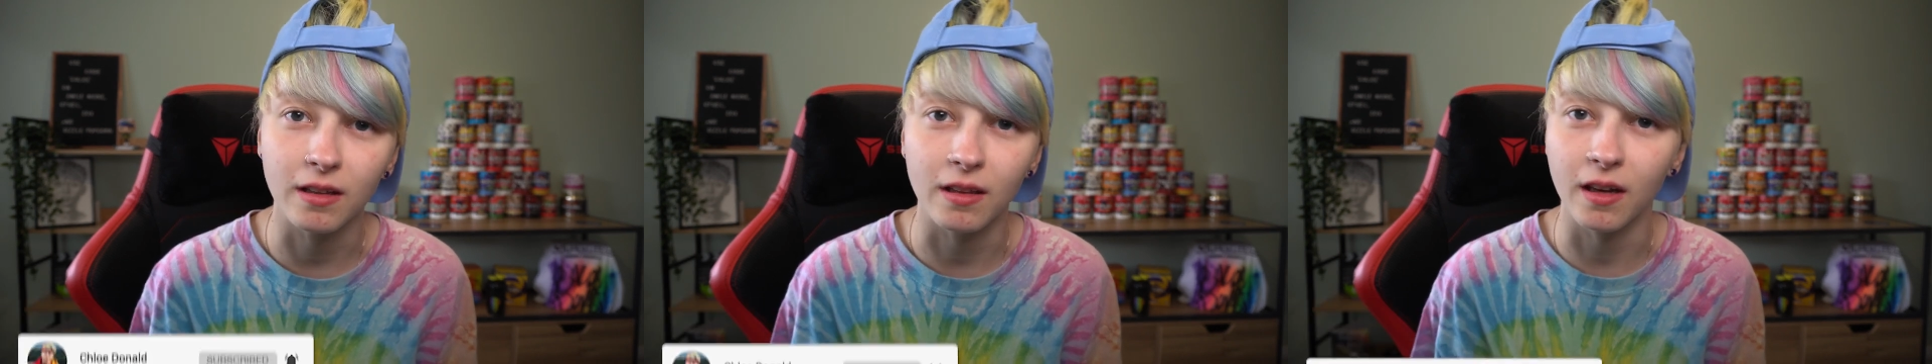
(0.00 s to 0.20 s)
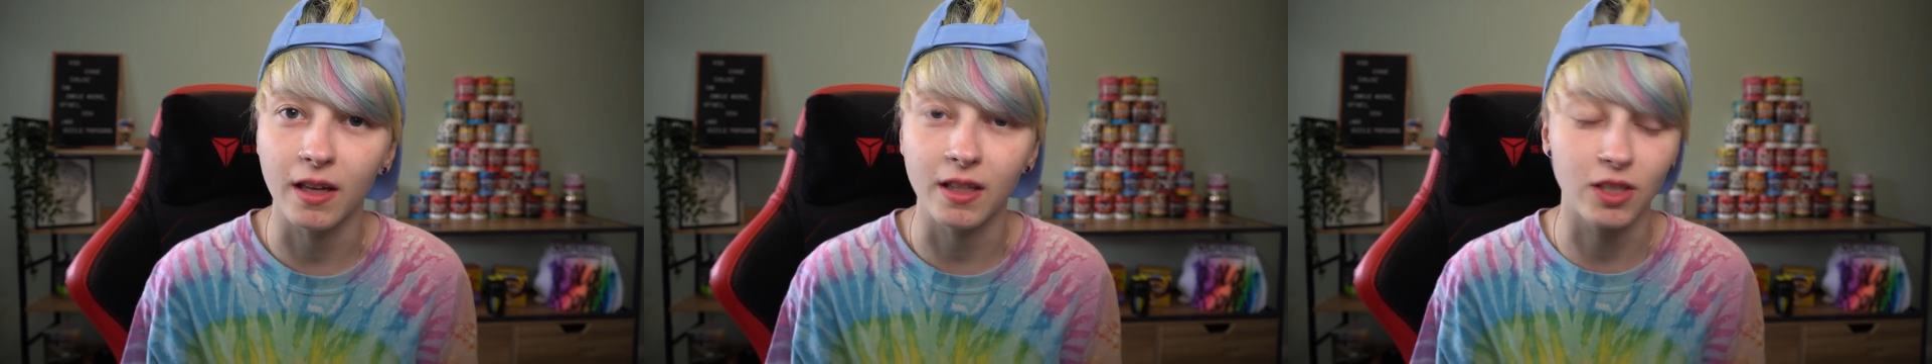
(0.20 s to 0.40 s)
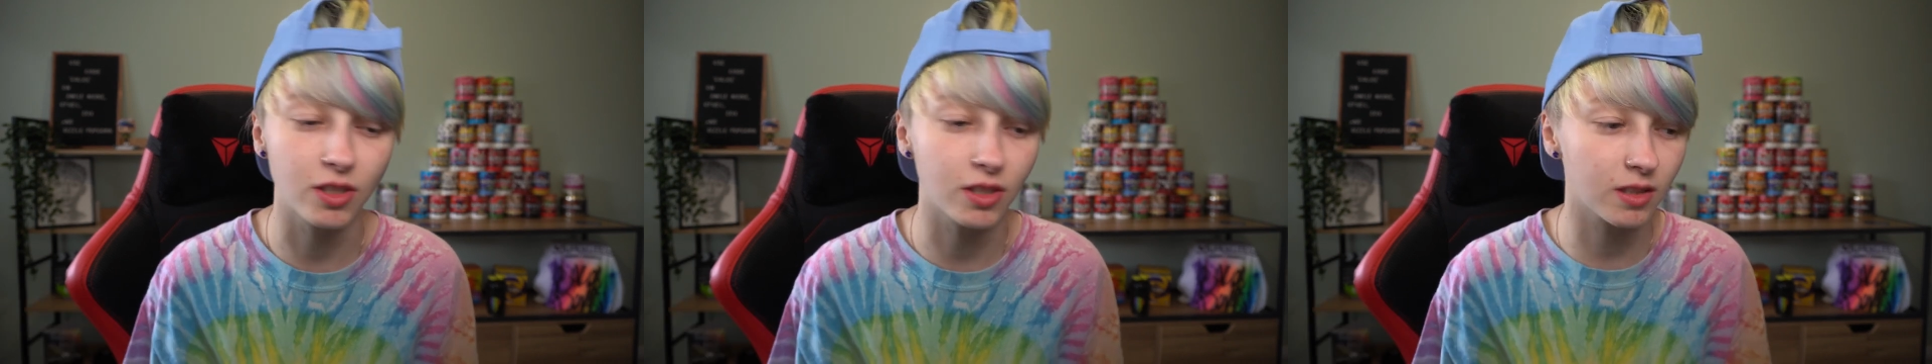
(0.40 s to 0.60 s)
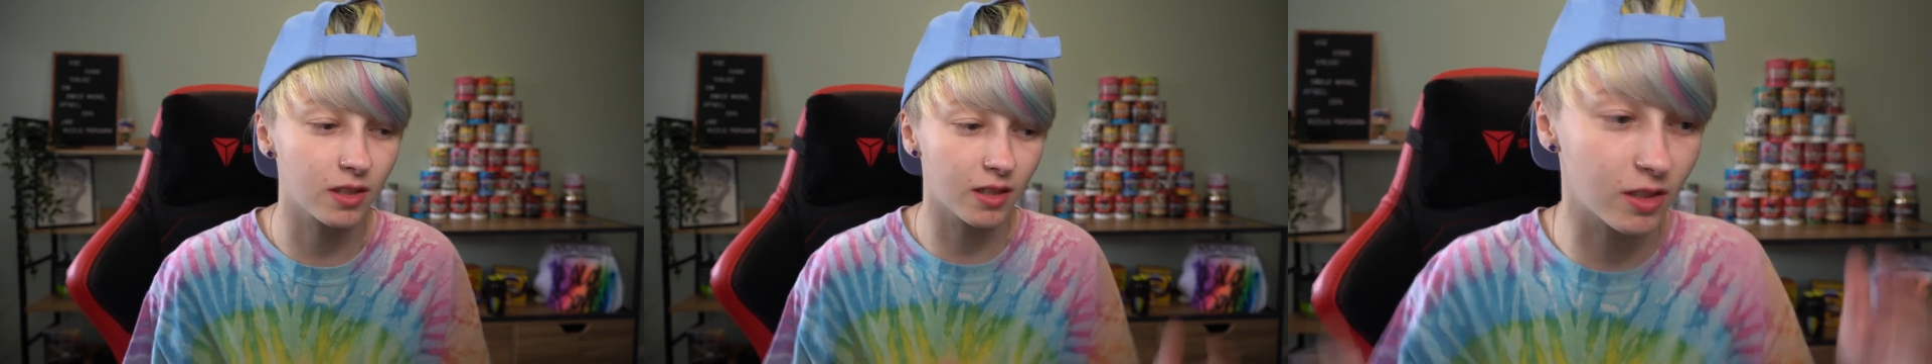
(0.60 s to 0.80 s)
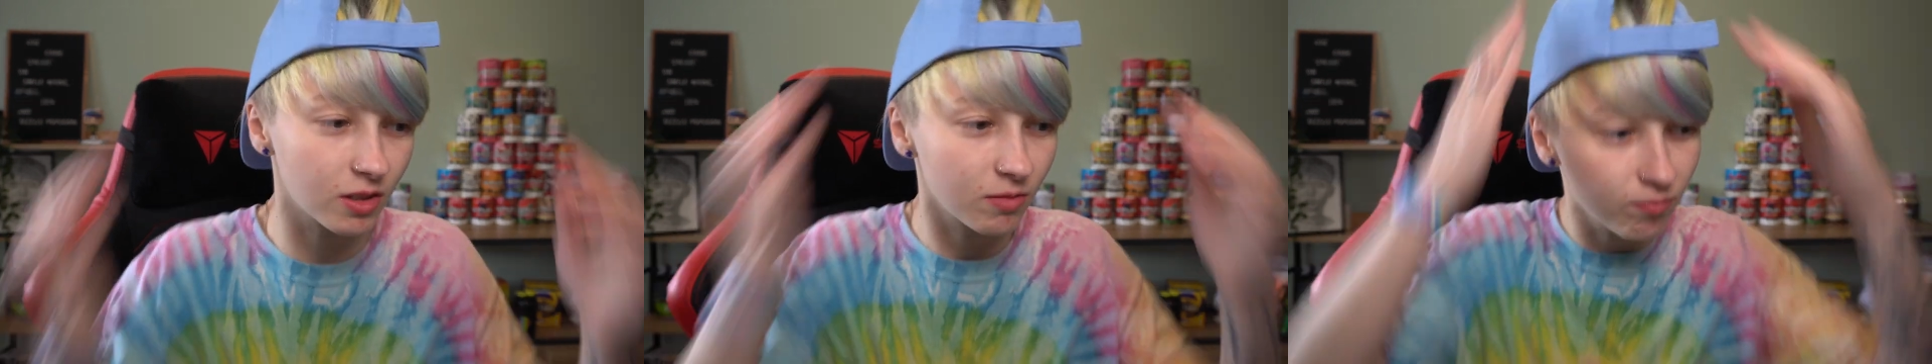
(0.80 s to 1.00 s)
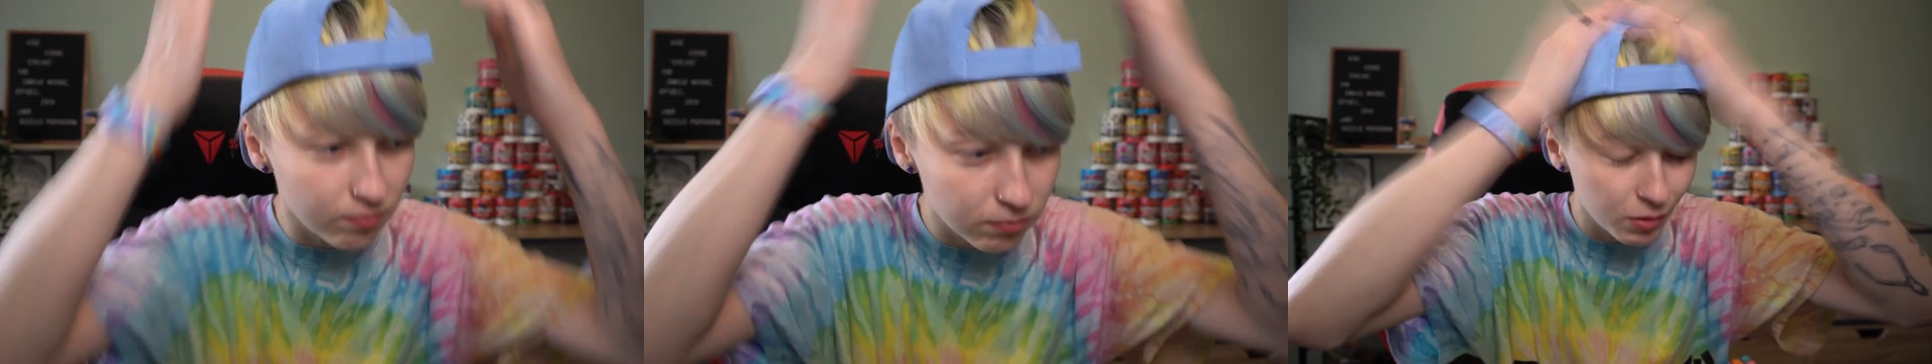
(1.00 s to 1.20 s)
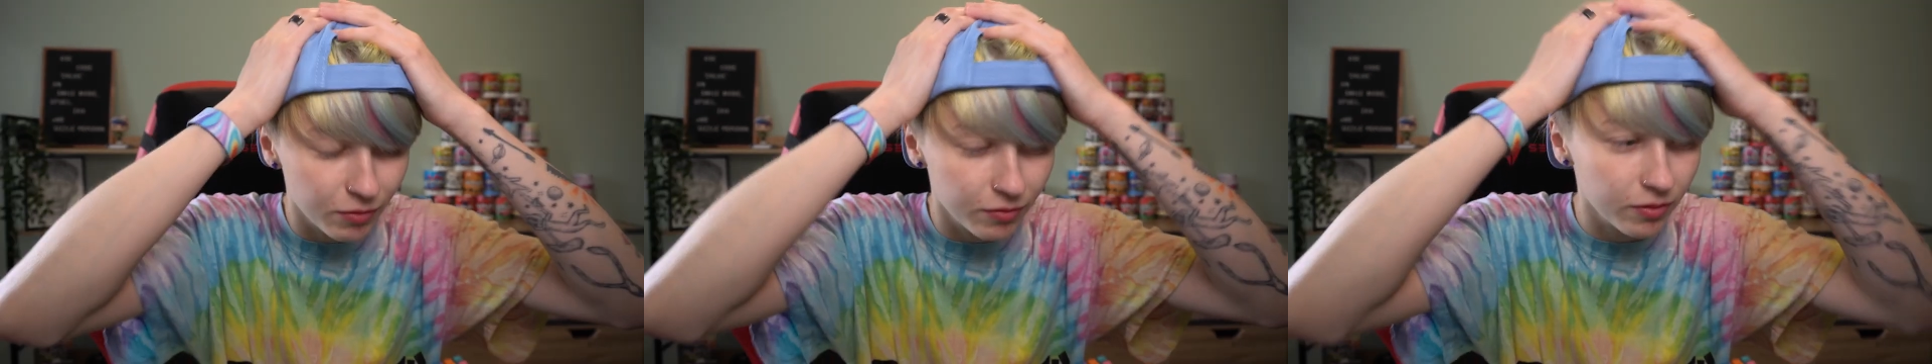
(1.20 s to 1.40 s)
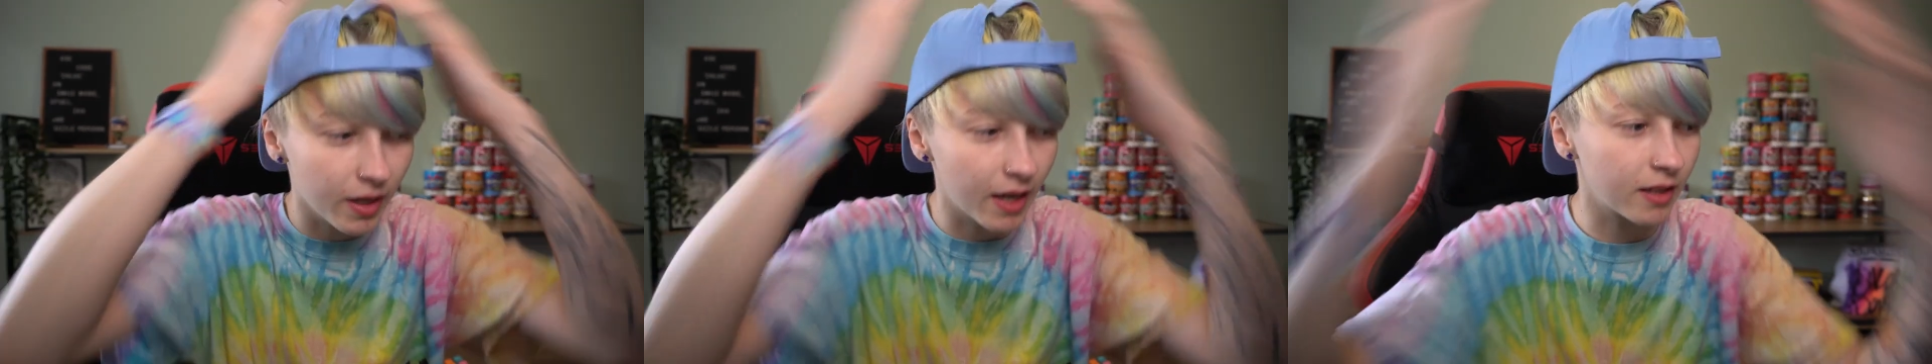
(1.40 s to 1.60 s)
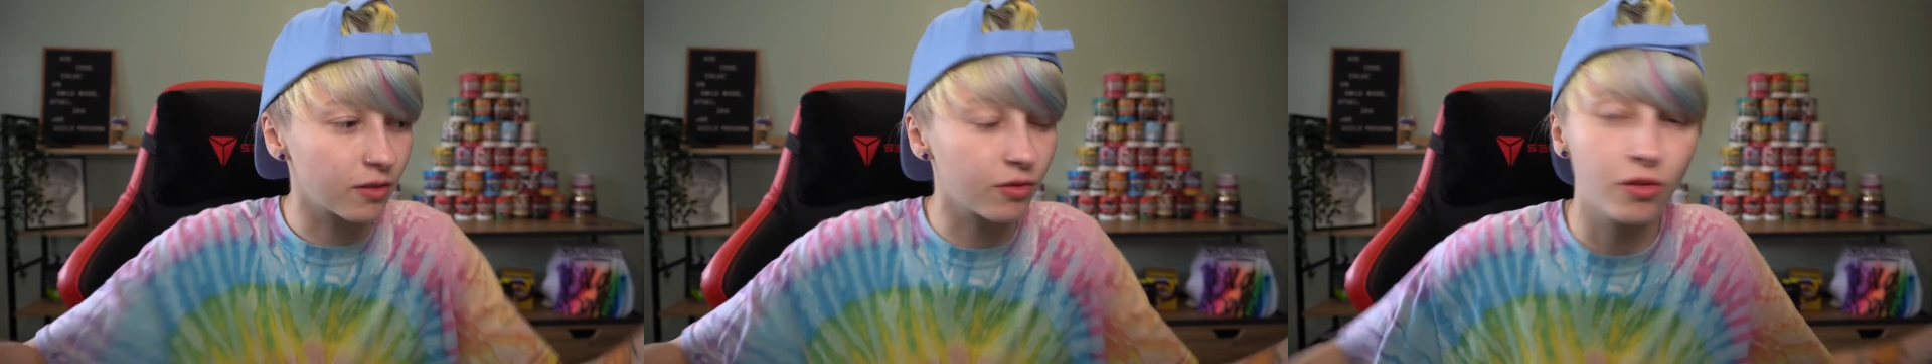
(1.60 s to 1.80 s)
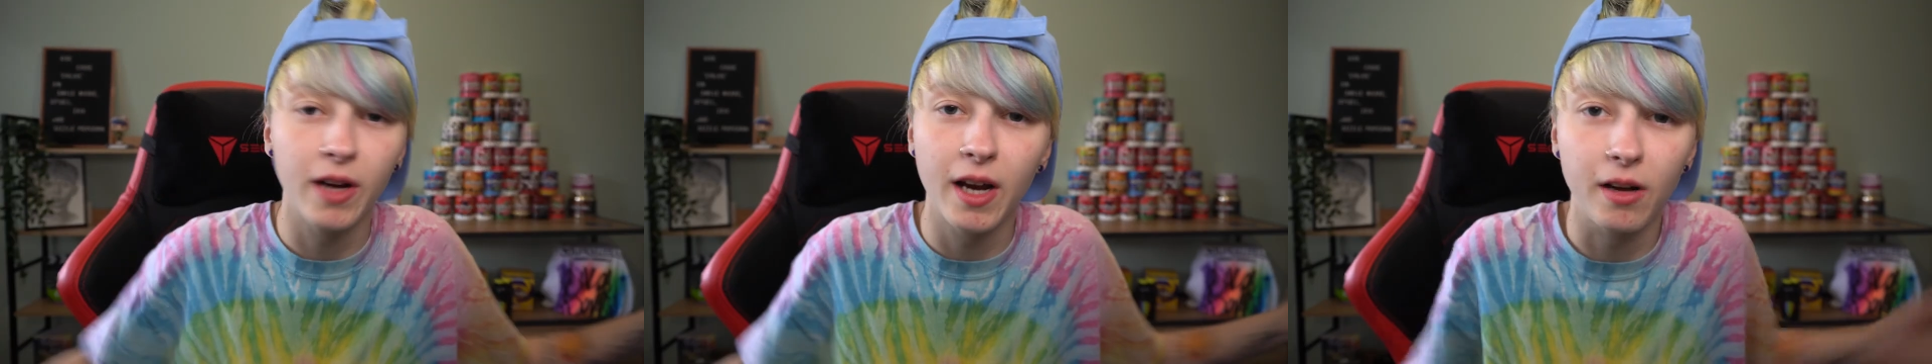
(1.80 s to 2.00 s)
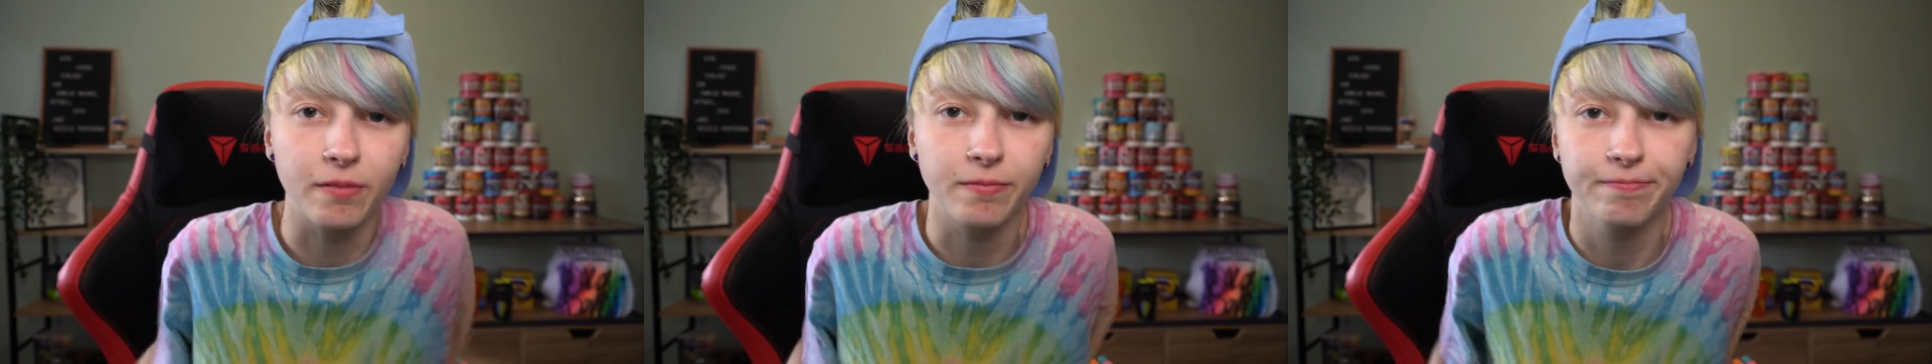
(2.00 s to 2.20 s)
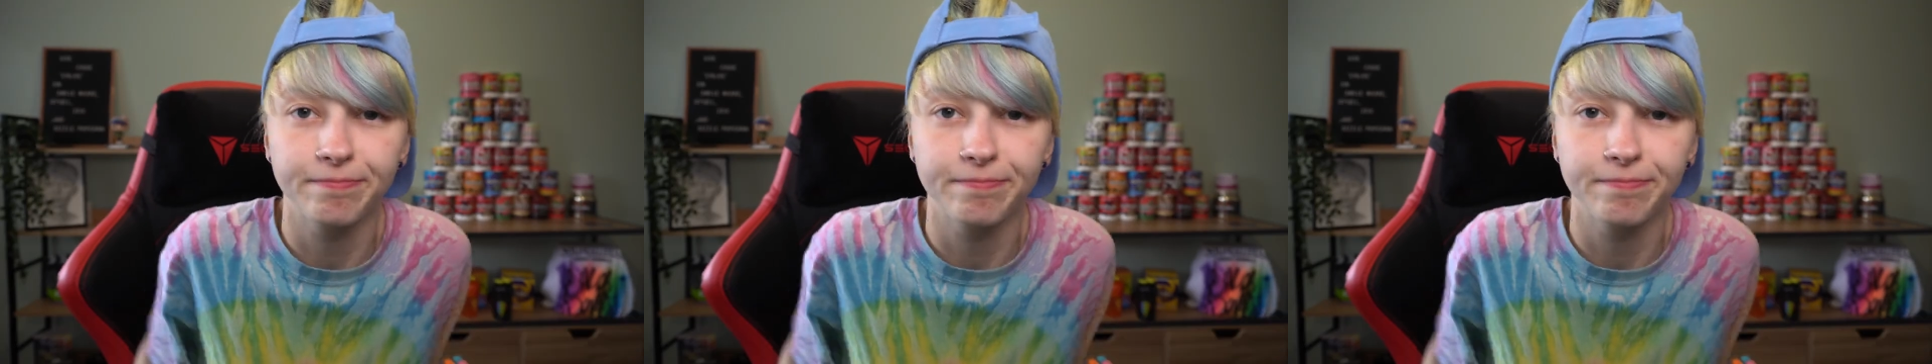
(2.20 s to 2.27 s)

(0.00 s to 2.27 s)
that I had to throw a hat on.